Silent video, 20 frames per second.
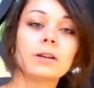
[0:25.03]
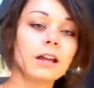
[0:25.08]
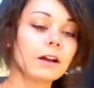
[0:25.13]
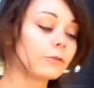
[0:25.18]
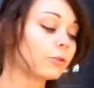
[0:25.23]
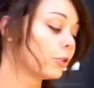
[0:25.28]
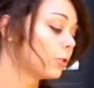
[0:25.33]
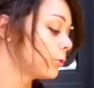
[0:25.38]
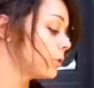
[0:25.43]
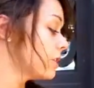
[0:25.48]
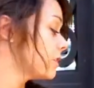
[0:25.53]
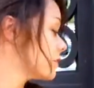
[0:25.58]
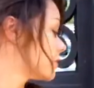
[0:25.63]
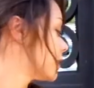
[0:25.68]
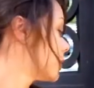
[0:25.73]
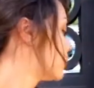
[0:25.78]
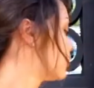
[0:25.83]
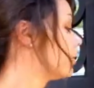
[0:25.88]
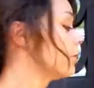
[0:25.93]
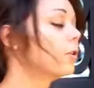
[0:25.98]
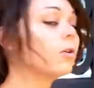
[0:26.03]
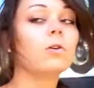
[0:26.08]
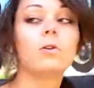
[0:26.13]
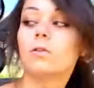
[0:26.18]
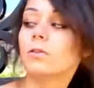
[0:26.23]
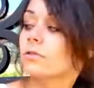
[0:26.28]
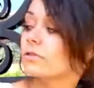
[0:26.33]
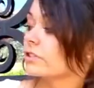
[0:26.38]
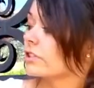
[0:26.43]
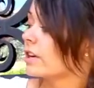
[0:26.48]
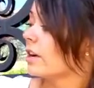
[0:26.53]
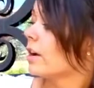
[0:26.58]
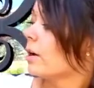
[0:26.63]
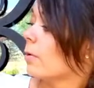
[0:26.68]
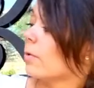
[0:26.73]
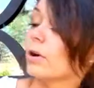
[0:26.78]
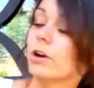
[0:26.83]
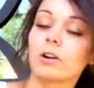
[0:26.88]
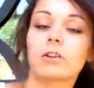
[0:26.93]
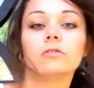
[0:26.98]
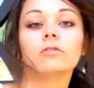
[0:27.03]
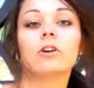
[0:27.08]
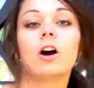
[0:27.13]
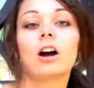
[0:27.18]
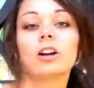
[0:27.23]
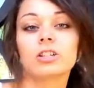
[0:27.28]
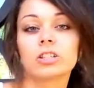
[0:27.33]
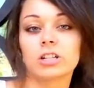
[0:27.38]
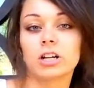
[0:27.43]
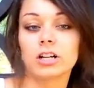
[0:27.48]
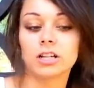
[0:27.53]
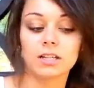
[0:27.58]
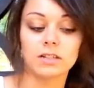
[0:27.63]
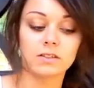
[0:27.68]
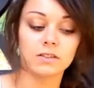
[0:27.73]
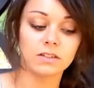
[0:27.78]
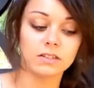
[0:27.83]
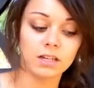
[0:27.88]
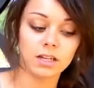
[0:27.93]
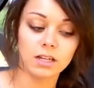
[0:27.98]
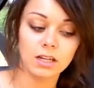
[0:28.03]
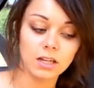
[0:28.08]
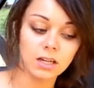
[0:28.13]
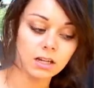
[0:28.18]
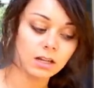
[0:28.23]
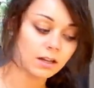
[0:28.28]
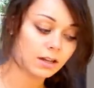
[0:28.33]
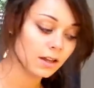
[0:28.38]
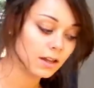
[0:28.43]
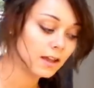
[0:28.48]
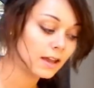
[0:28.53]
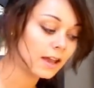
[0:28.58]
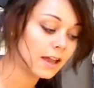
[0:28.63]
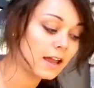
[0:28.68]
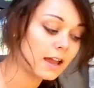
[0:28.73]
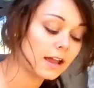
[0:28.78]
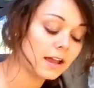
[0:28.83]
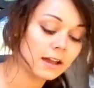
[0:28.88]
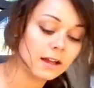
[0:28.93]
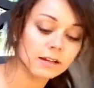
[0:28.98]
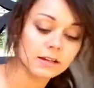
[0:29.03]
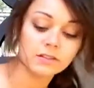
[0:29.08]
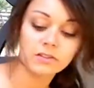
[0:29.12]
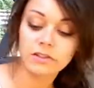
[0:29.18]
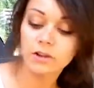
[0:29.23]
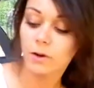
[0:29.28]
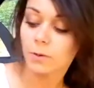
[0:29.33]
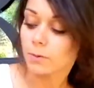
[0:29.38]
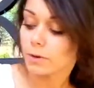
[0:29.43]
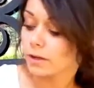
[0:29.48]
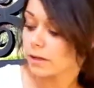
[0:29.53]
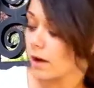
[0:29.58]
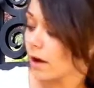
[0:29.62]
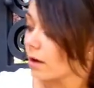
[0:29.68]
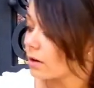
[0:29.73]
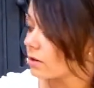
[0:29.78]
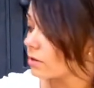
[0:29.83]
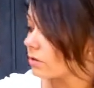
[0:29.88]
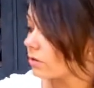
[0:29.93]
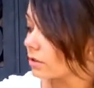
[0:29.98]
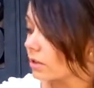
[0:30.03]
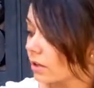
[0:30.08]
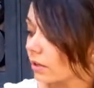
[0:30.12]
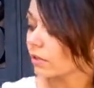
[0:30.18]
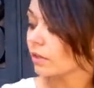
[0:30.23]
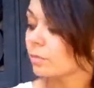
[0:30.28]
have three separate holes where rock chuck is digging and it's going underneath the